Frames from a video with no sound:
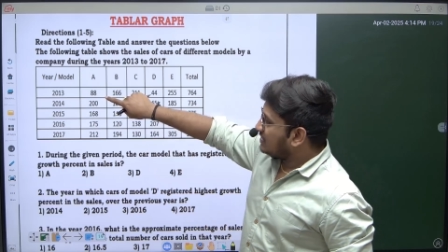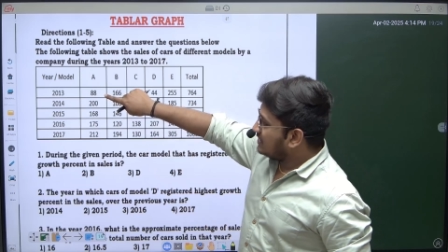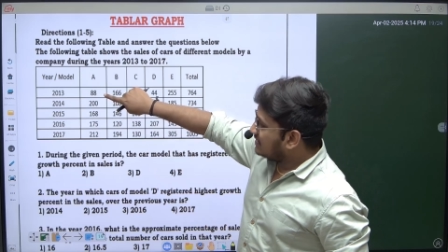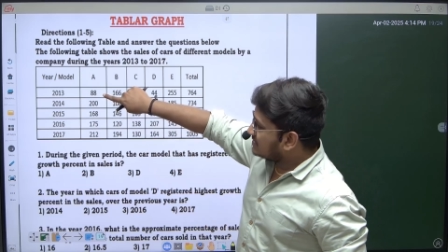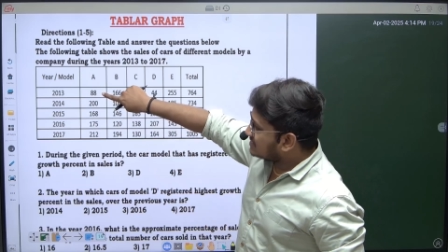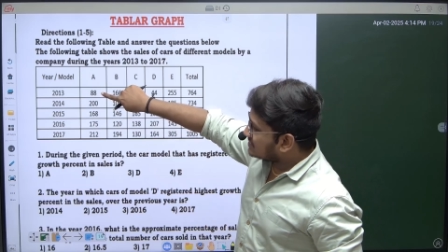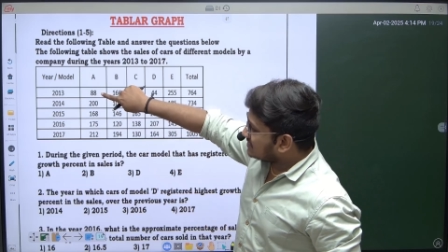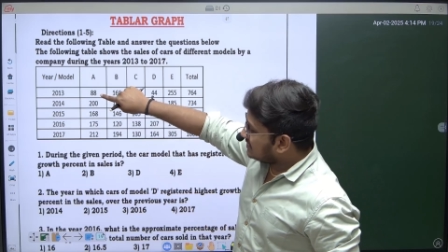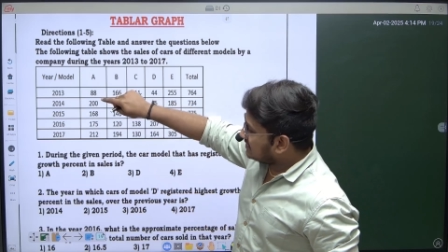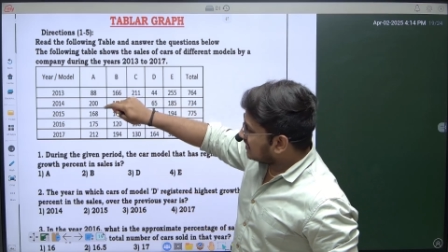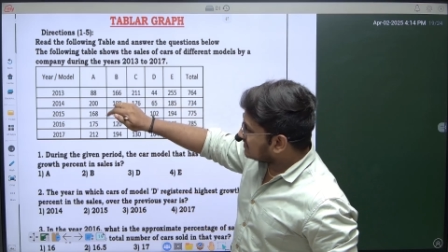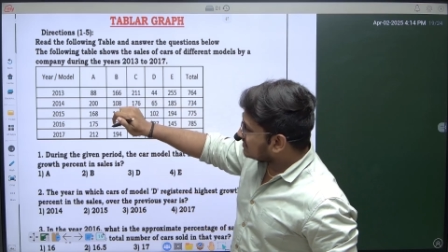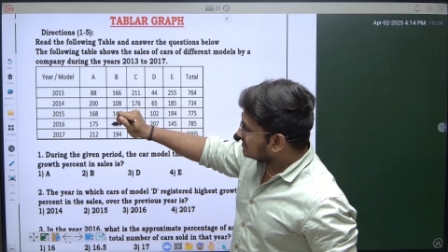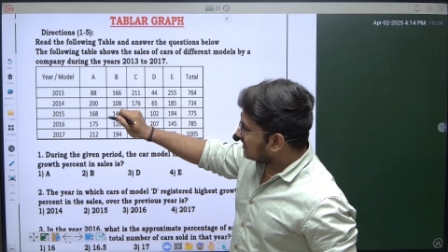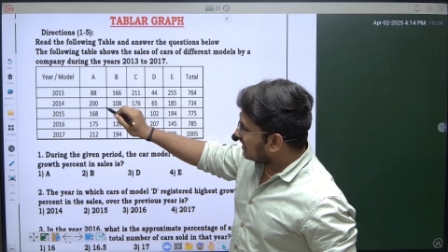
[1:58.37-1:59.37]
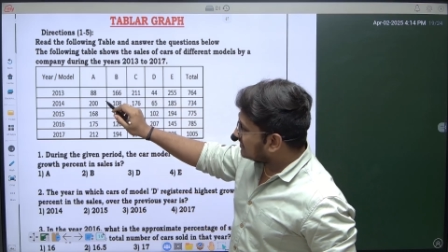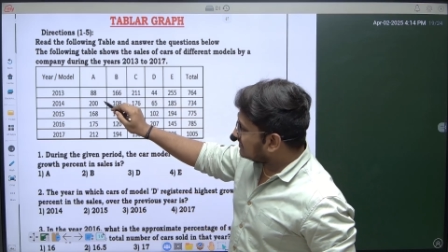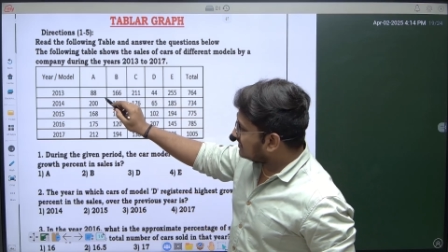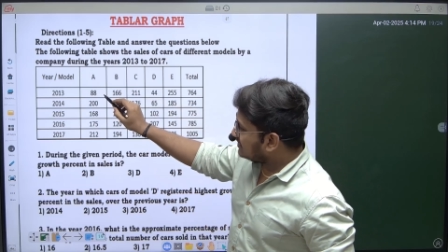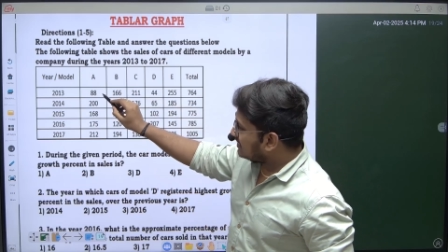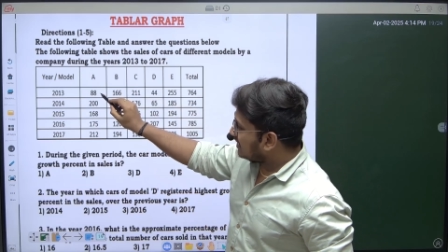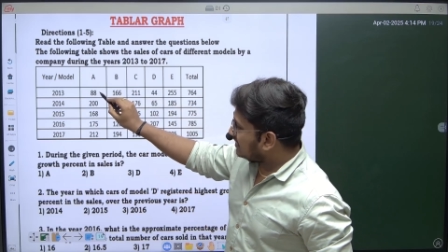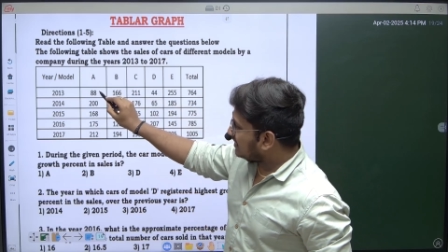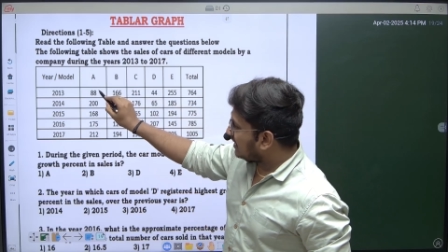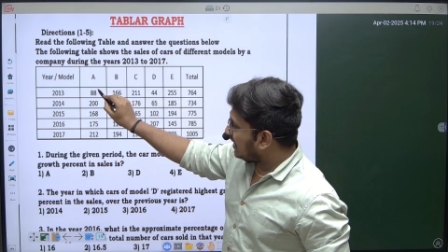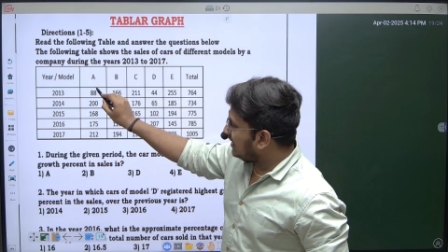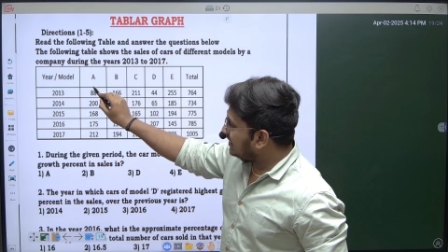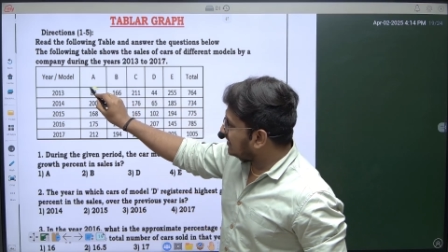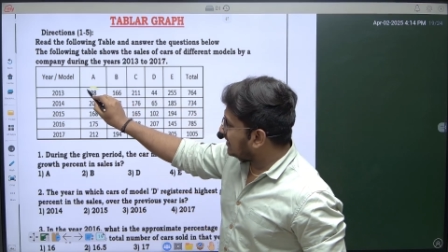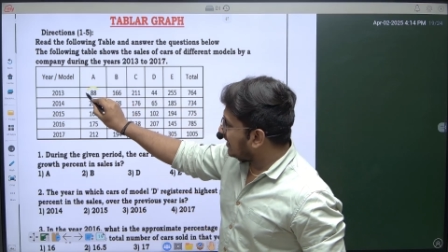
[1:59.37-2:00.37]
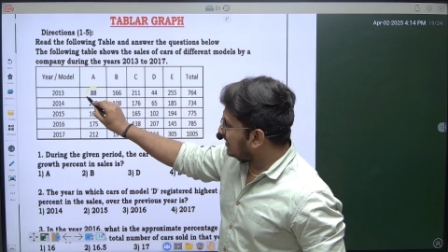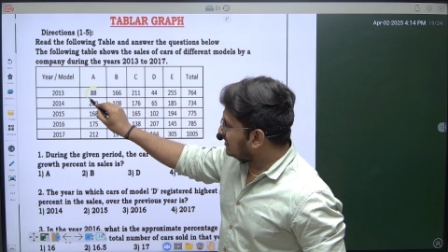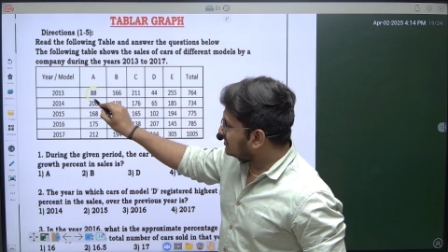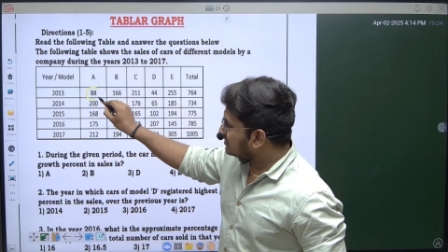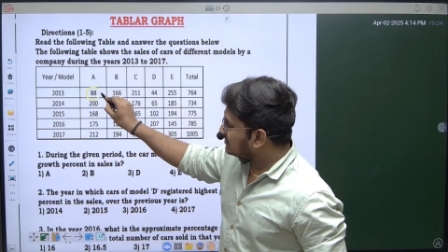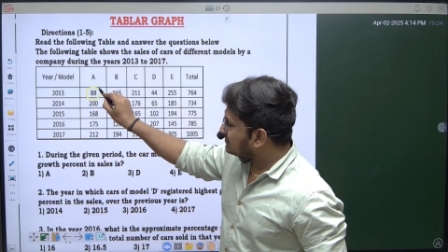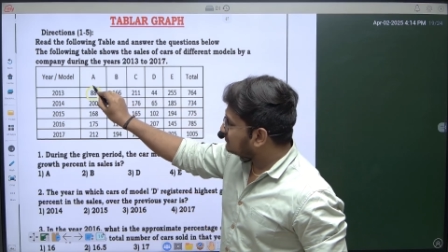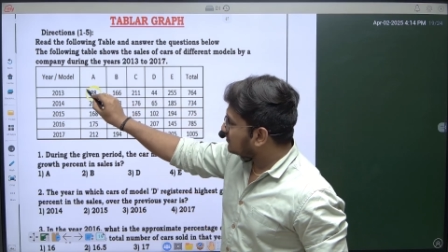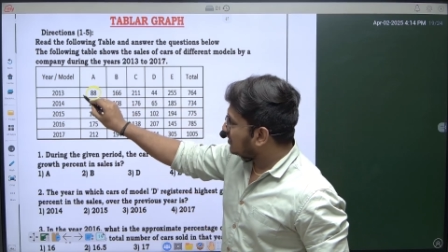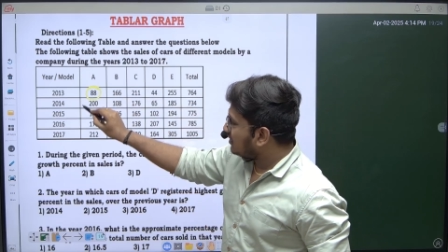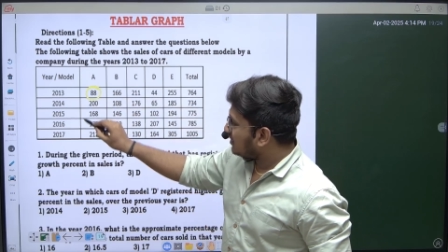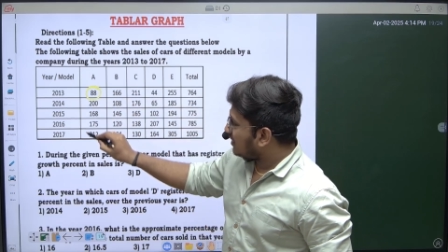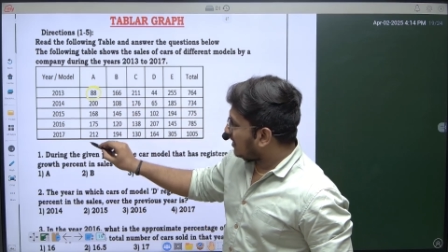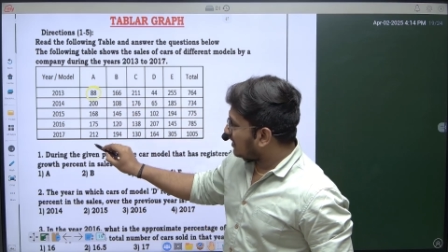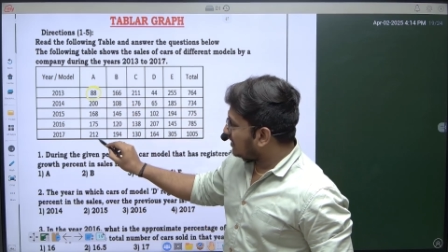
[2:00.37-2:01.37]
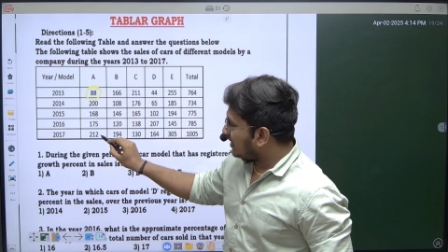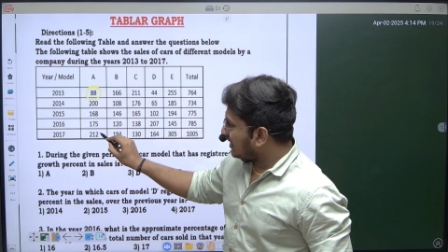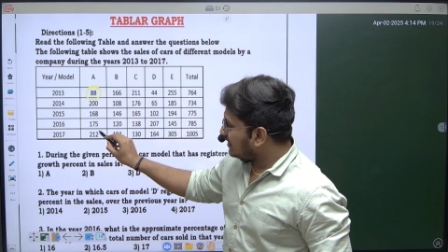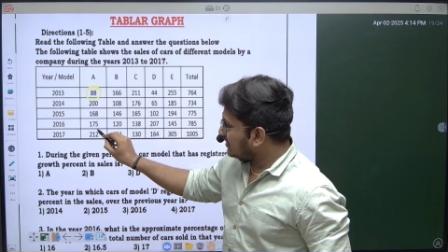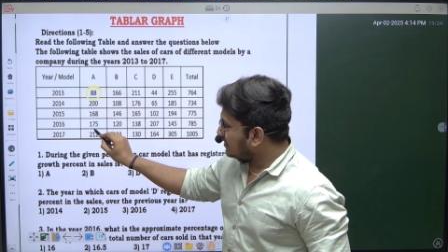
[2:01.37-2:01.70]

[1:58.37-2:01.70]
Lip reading: It has started at 88 and ended